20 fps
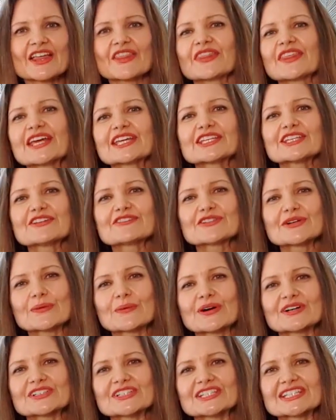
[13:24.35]
Thank you for
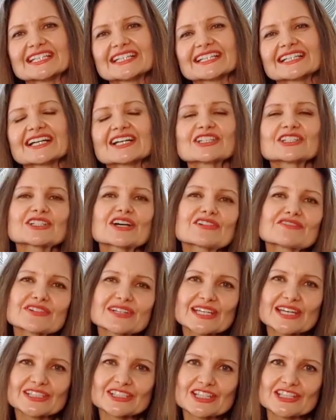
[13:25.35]
watching. Don't
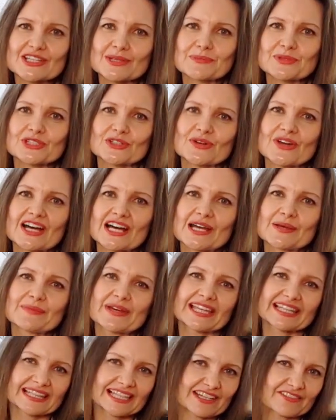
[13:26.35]
forget to subscribe
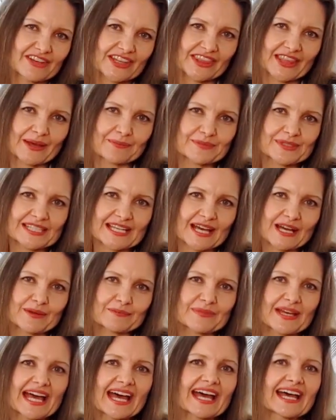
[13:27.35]
and leave a thumbs up,
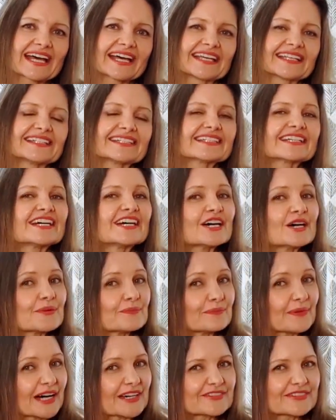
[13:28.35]
and
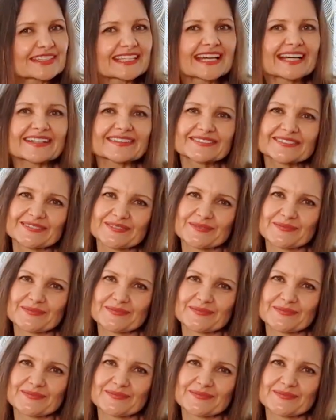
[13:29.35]
bye for now.